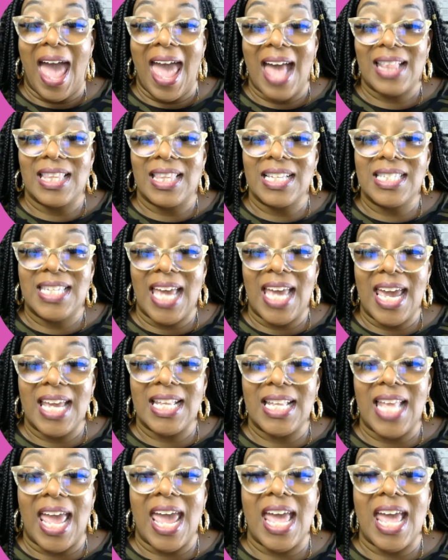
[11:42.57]
Add the
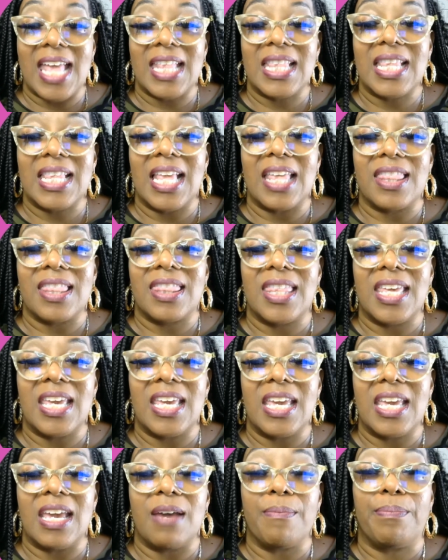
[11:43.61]
date and
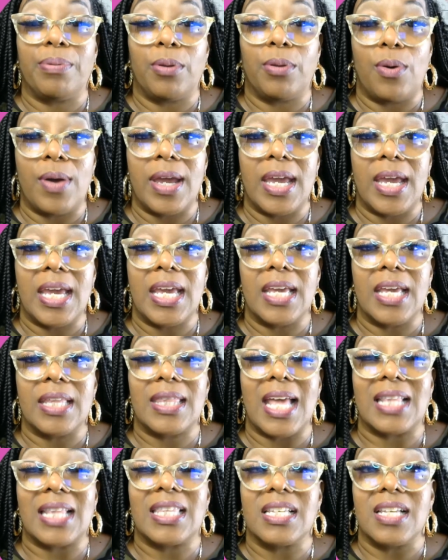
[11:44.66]
the
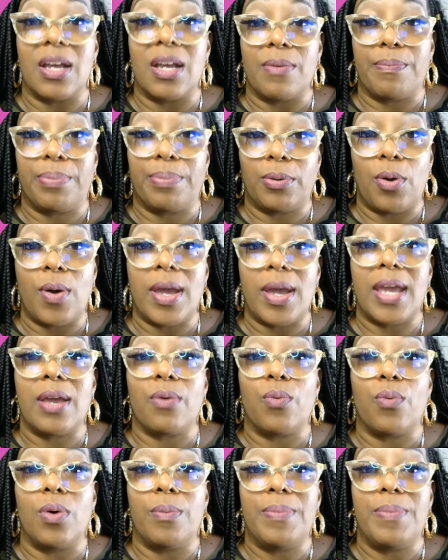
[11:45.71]

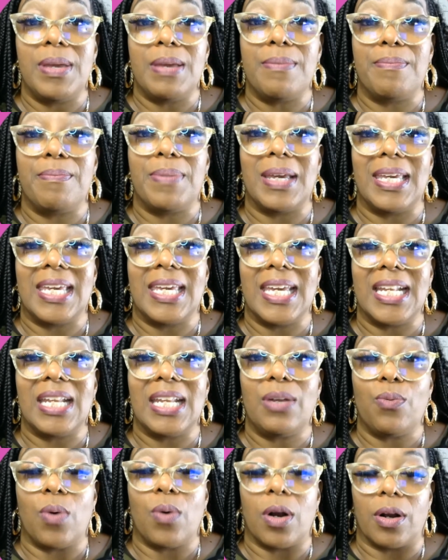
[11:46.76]
employee will be
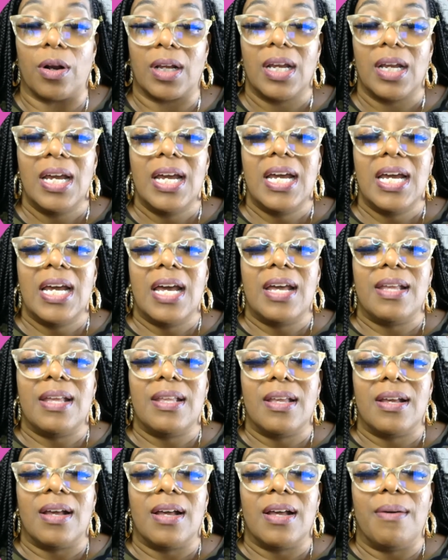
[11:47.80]
beginning work.
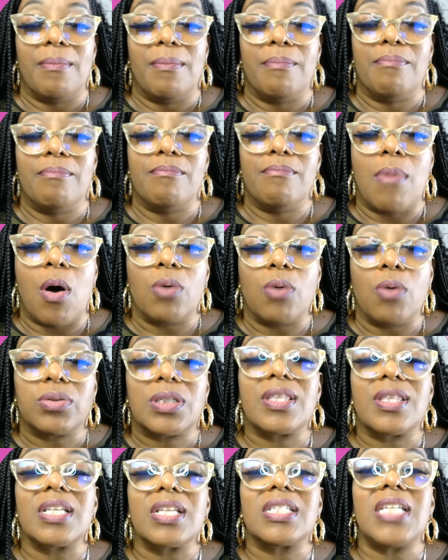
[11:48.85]

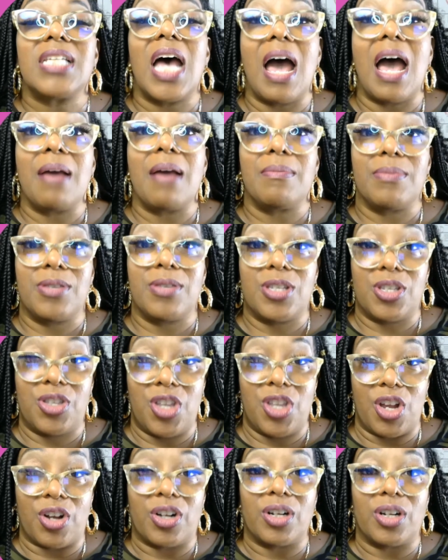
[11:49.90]
Most of the times
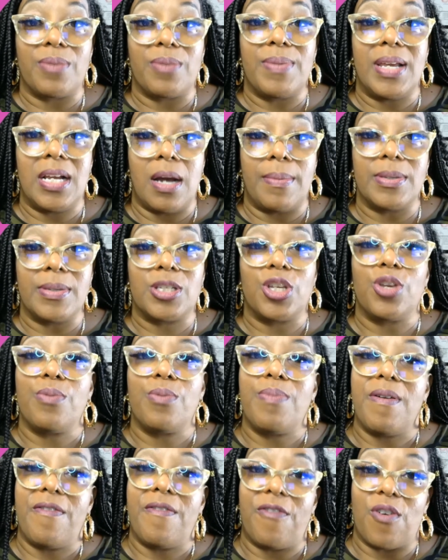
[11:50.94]
they're going to be coming to
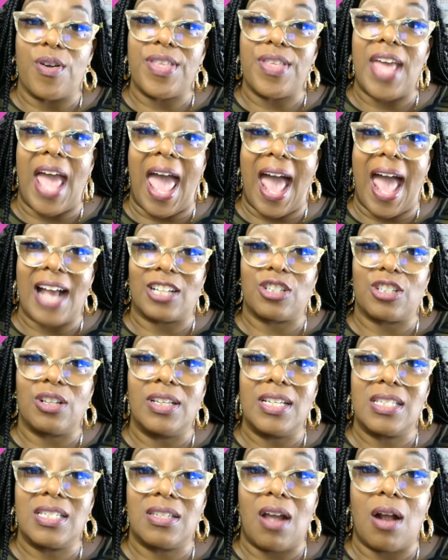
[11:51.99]
you before they
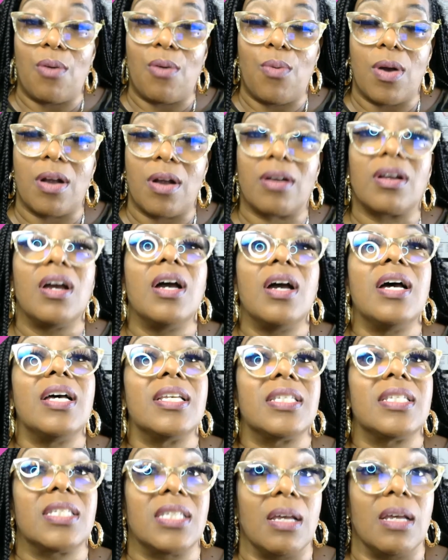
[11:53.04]
actually start work.
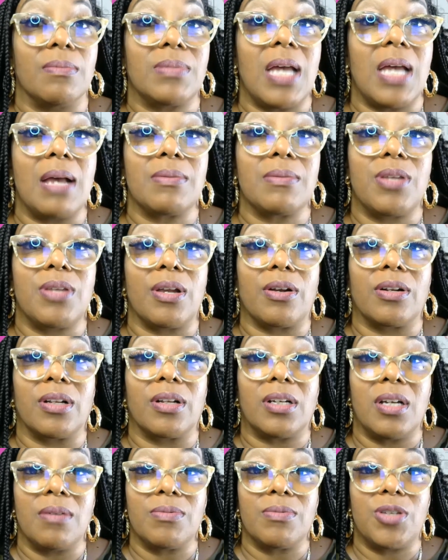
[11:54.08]
Sometimes they're
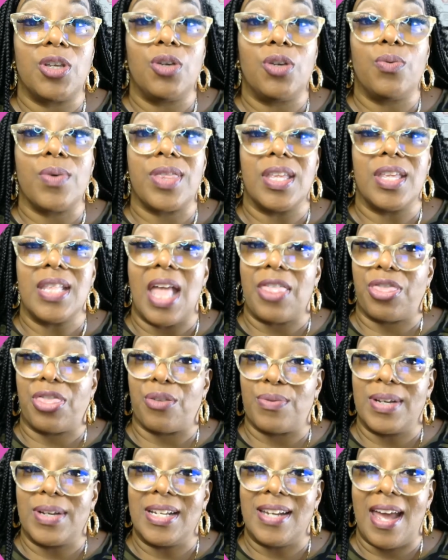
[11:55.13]
going to come to you within that
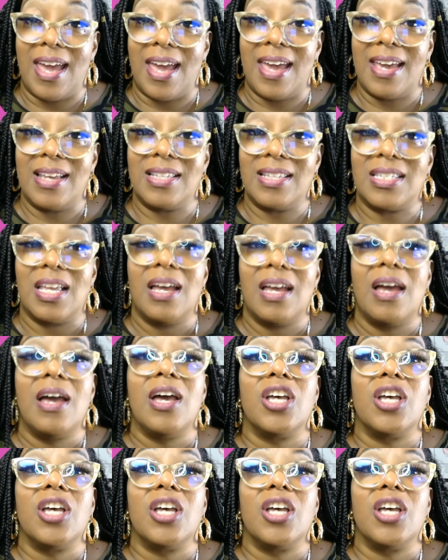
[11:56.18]
3 days.